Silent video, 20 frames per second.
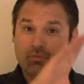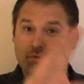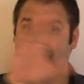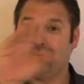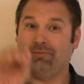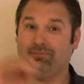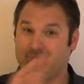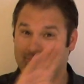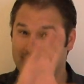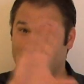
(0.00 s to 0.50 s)

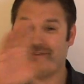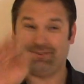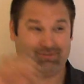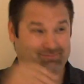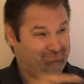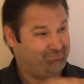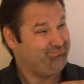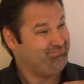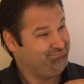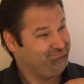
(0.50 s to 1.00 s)
there are
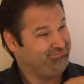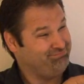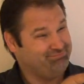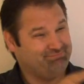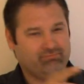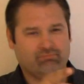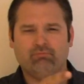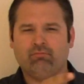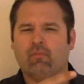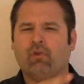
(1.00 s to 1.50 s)
lots of
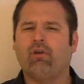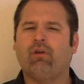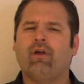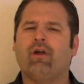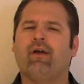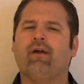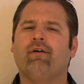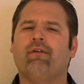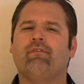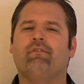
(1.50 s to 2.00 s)

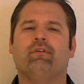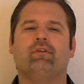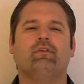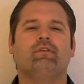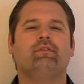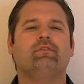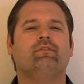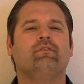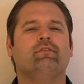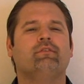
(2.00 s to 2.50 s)
employers that
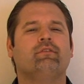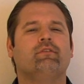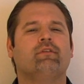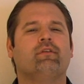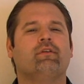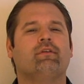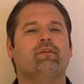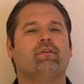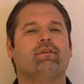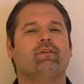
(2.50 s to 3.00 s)
have
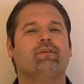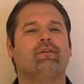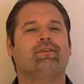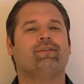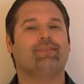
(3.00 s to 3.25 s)
databases.